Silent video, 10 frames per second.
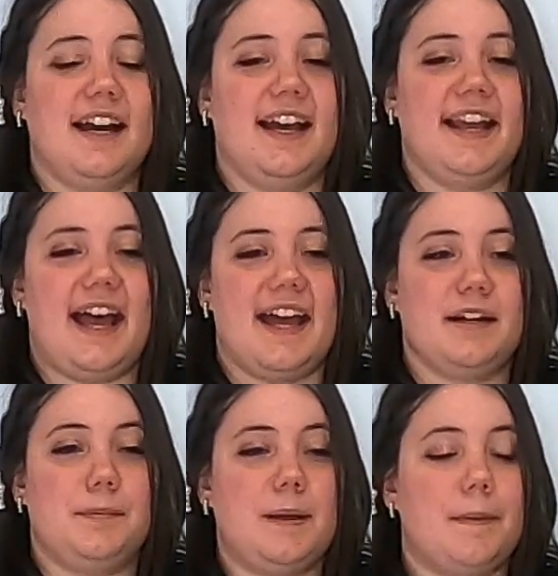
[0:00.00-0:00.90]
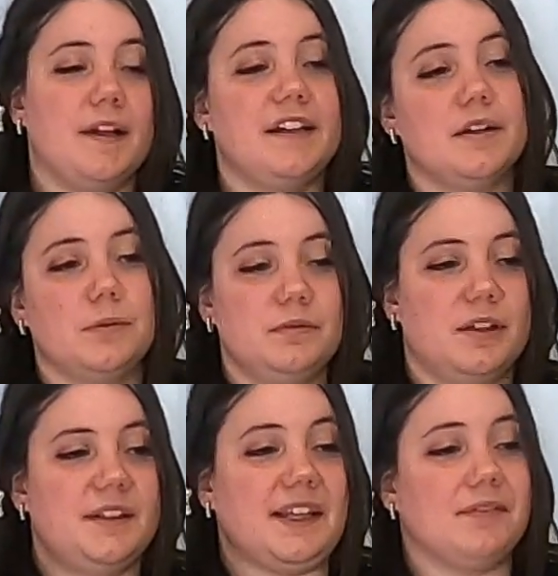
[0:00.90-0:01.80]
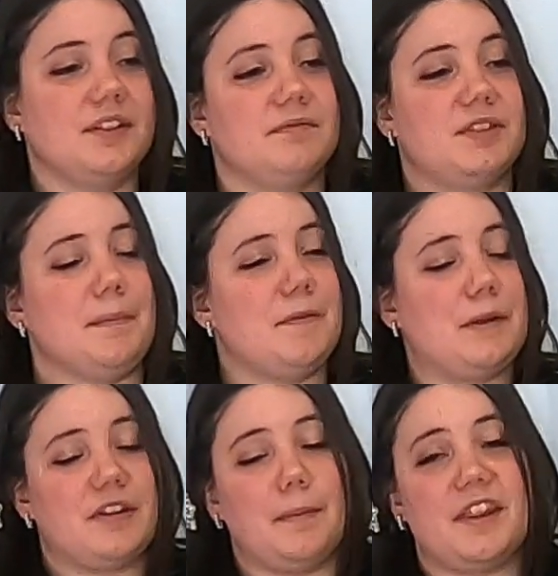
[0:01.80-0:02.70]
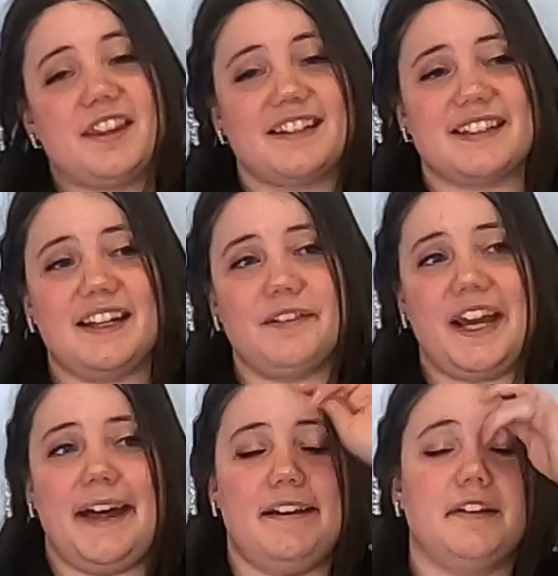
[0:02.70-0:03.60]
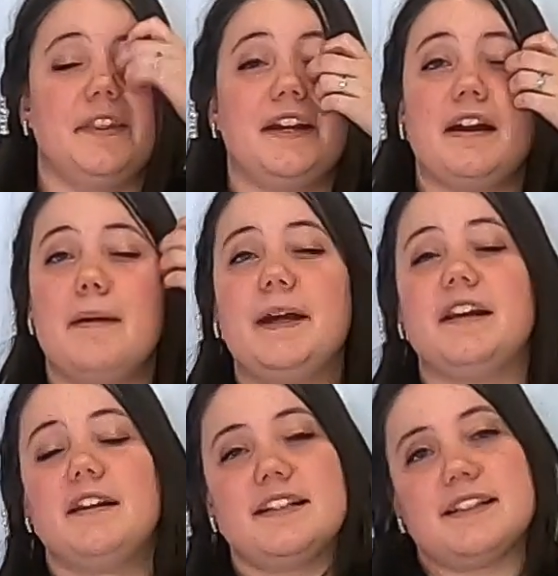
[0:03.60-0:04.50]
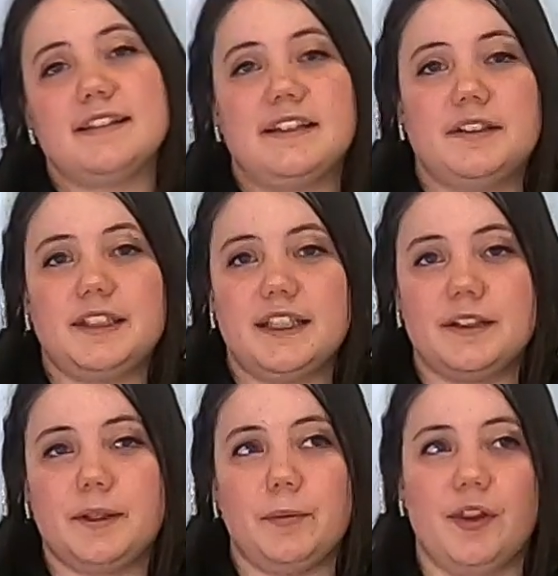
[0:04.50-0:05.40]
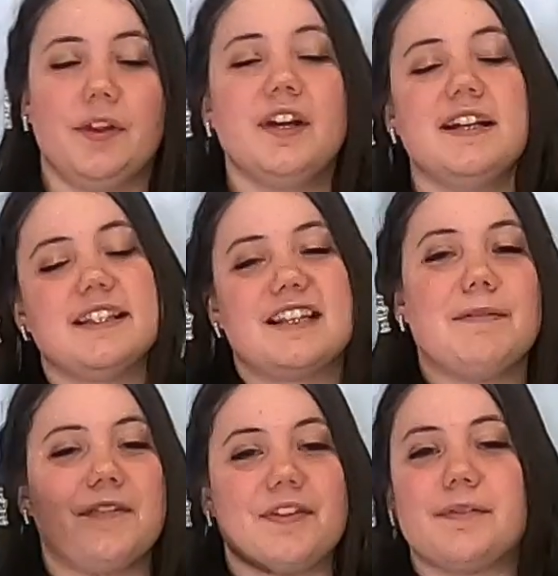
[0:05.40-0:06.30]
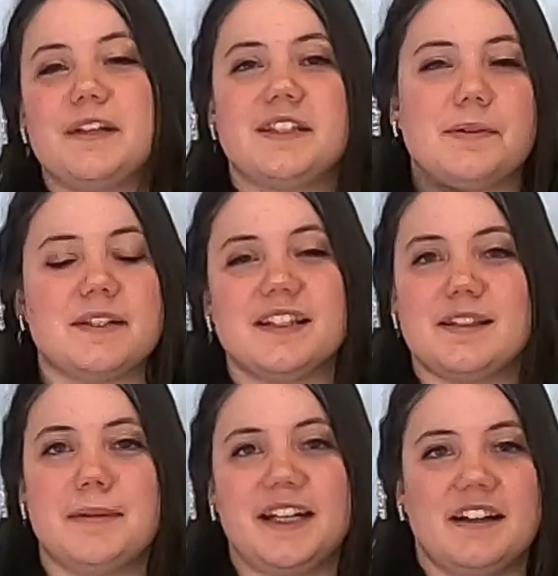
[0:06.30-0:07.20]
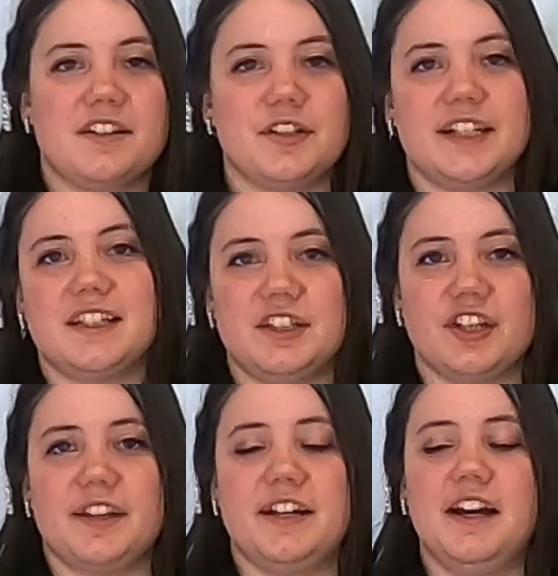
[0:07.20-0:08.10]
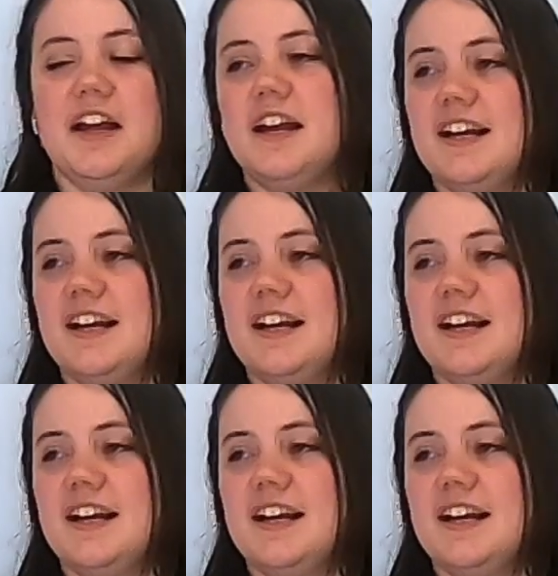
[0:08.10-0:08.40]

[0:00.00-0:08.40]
I added people I don't even, some of the things I even added on there I might not necessarily agree with. Some of the resources might contradict each other.